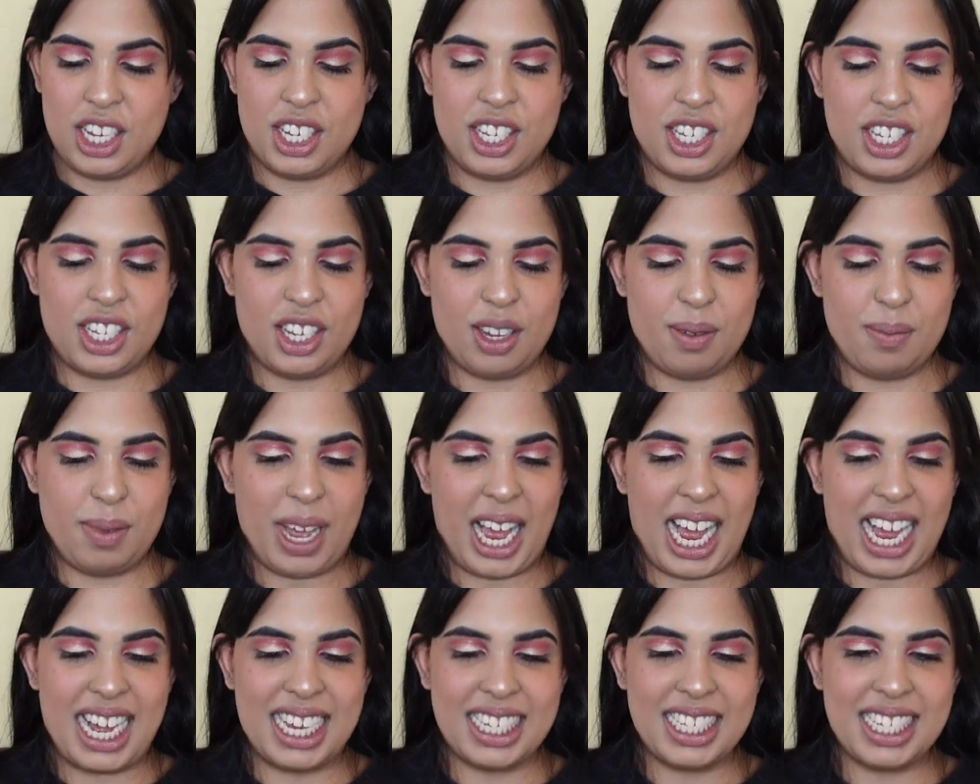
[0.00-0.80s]
some
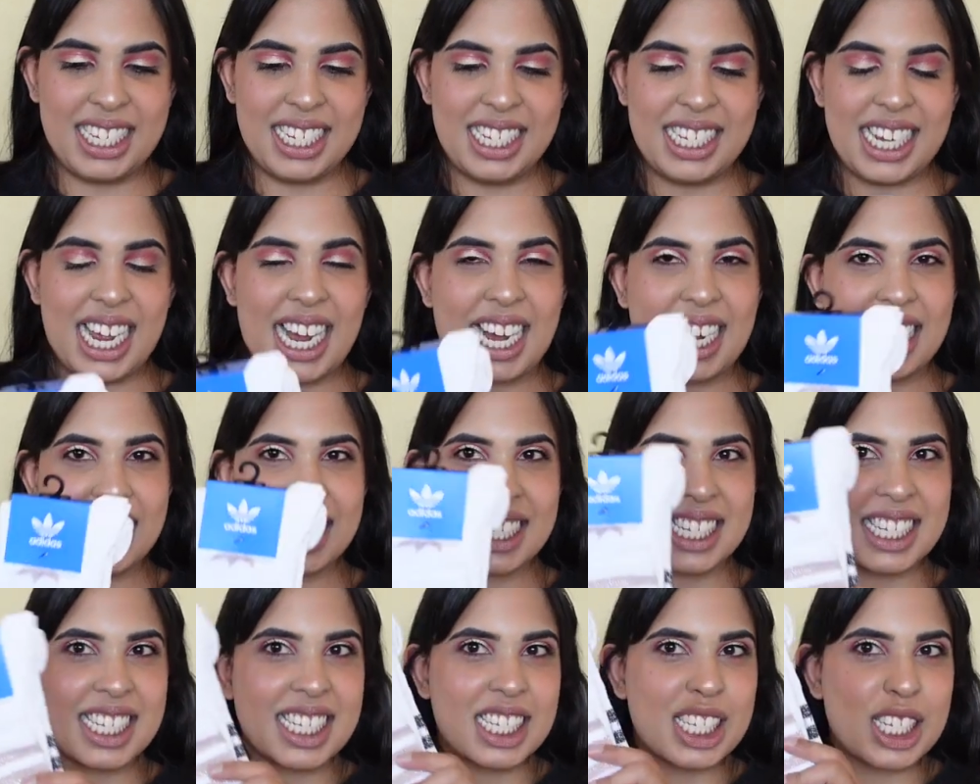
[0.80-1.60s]

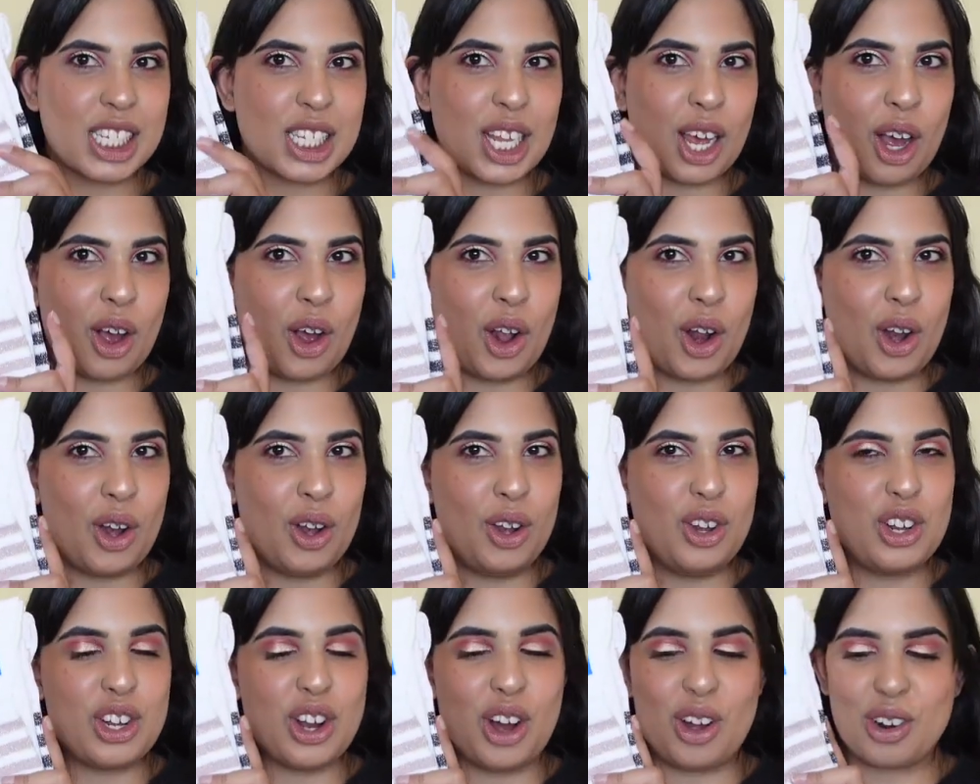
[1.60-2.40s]
Adidas
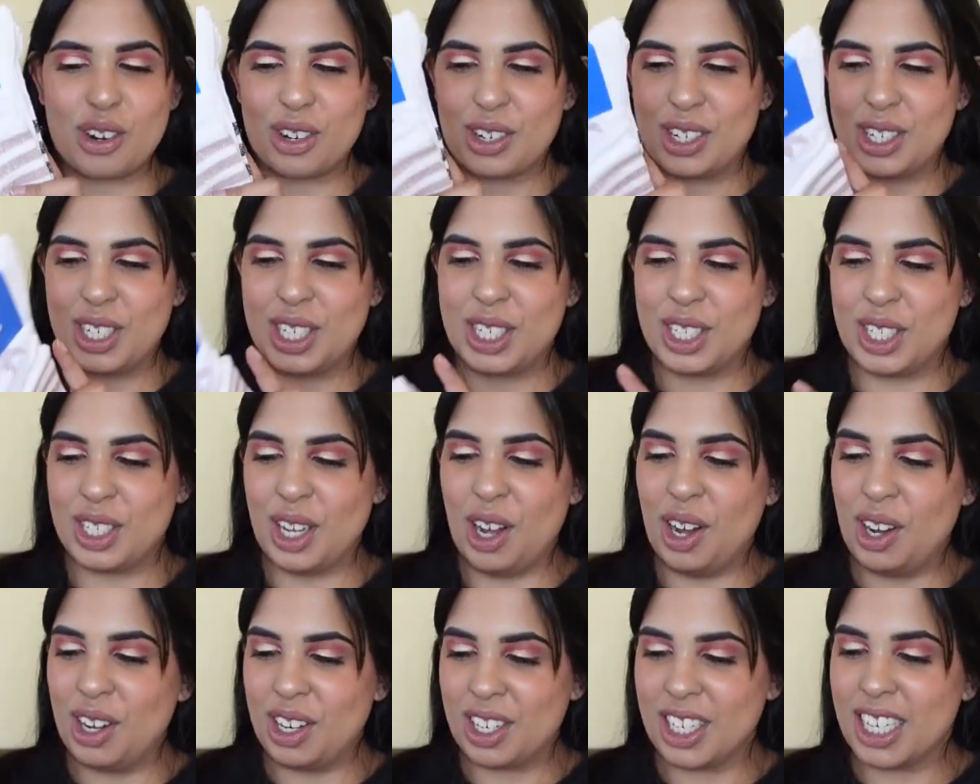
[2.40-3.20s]
long
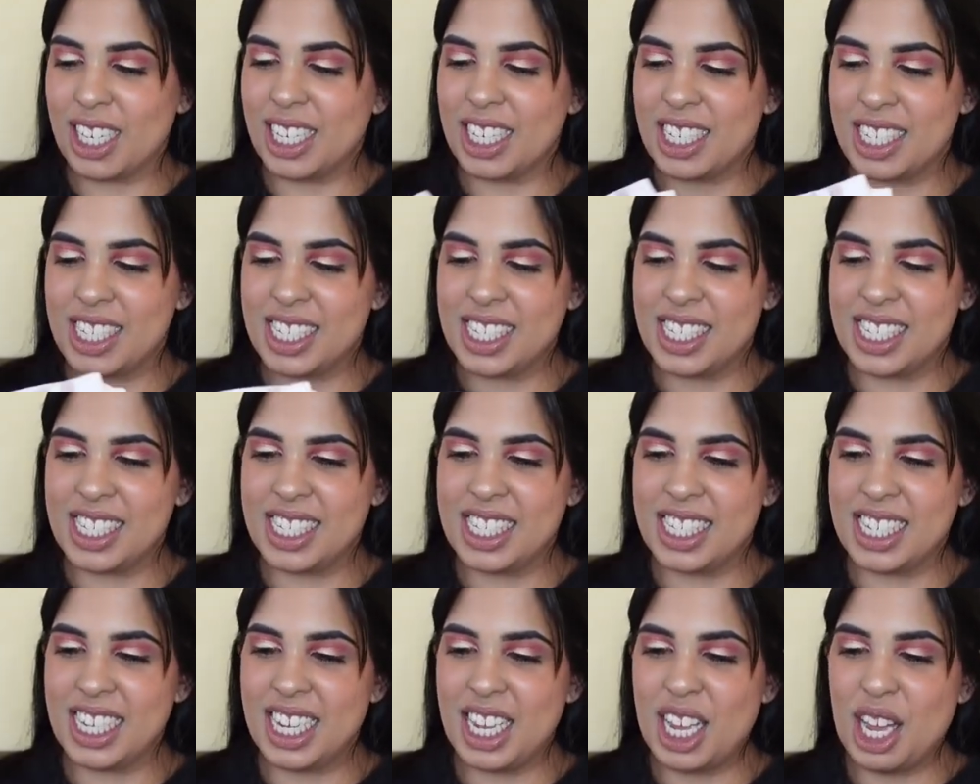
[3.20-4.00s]

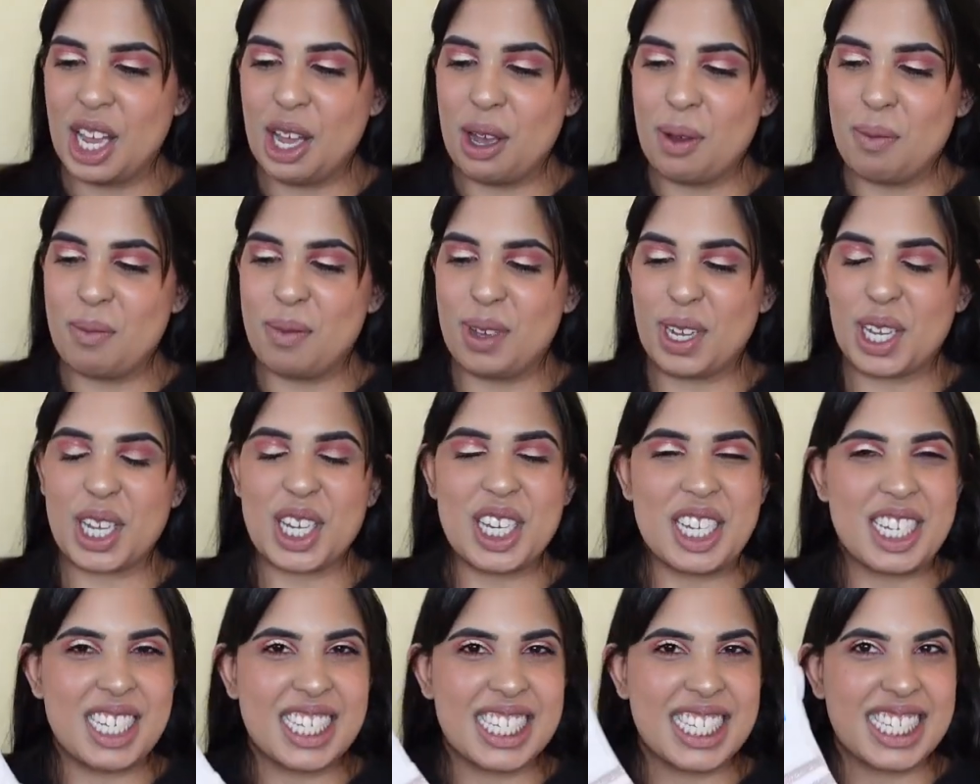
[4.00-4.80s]
socks
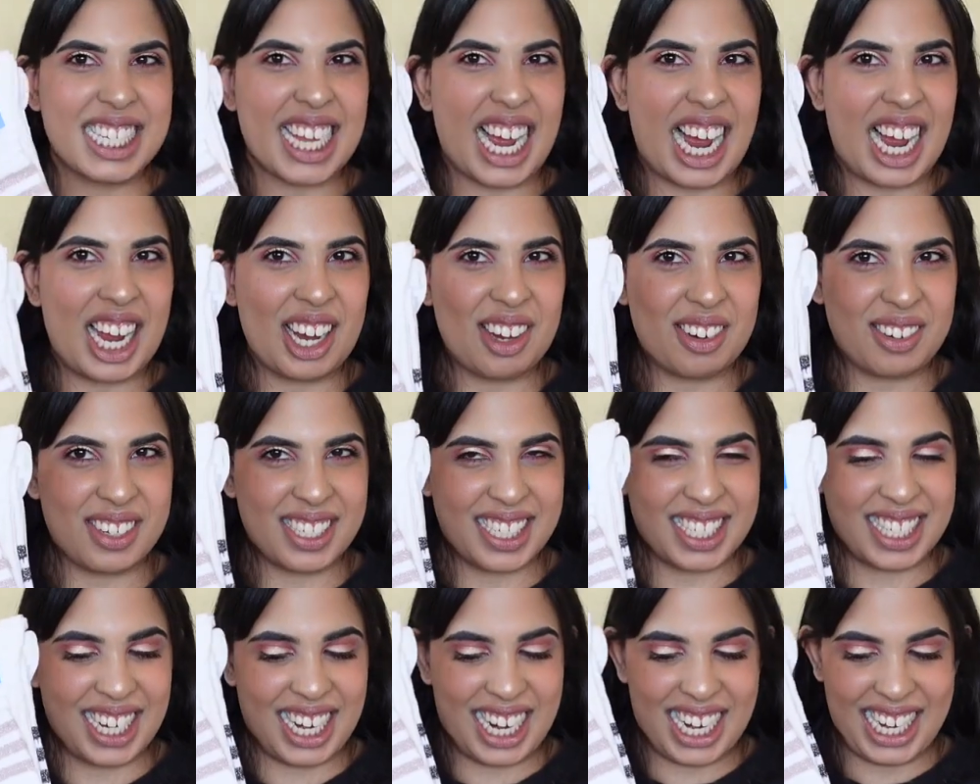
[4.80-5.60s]
because I
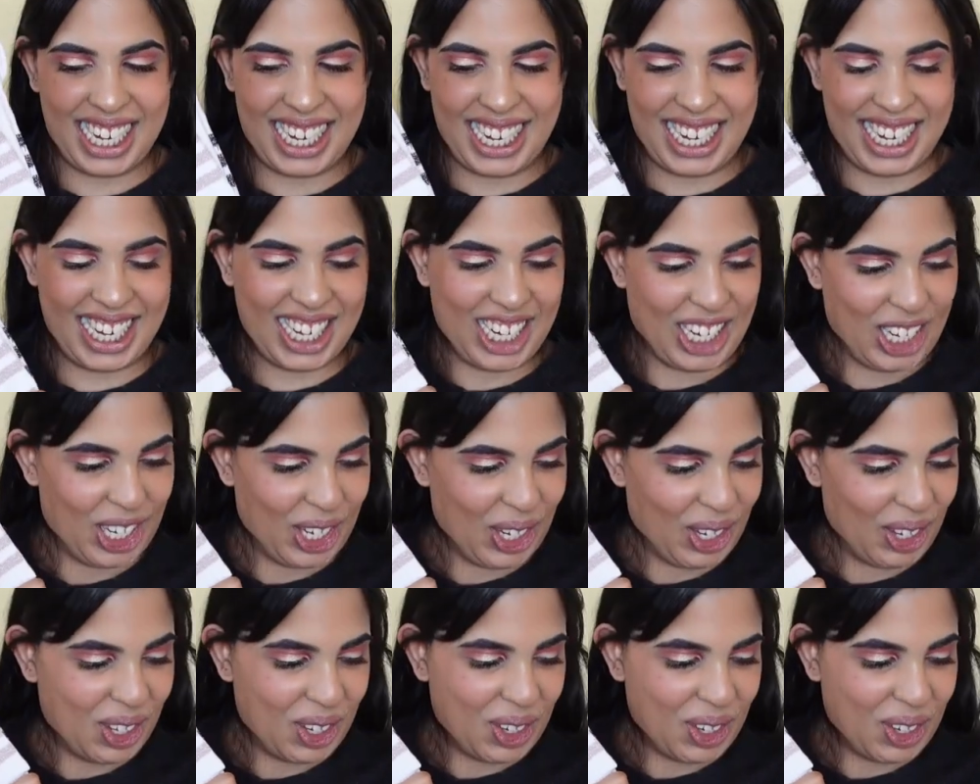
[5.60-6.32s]
was like,